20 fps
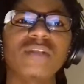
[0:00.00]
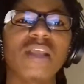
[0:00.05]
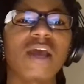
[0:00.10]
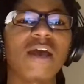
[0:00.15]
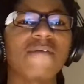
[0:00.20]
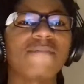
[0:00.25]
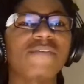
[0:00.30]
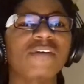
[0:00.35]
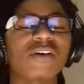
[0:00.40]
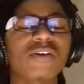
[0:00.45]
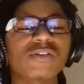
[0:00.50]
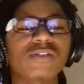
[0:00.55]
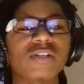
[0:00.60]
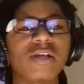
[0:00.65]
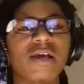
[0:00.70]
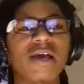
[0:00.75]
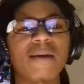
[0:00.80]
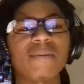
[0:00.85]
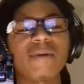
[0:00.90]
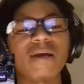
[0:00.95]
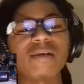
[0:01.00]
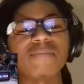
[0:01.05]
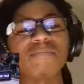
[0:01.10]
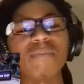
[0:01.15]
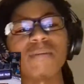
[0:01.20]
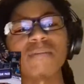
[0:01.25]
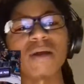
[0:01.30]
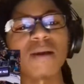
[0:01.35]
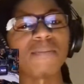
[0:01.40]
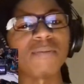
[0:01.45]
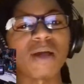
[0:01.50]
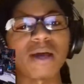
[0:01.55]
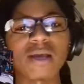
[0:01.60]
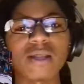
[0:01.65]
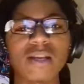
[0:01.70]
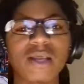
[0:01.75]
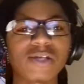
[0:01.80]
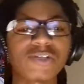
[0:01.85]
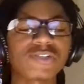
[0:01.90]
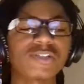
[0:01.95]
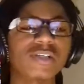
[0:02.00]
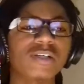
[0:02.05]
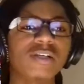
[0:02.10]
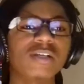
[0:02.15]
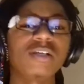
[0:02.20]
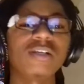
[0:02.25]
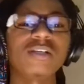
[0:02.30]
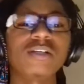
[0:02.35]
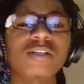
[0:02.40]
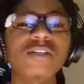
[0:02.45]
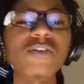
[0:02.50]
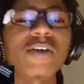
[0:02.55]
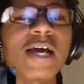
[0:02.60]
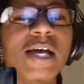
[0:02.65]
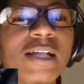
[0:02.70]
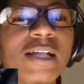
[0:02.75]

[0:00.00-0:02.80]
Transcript: Yeah, Felder's like, I'm not blocking that shit. You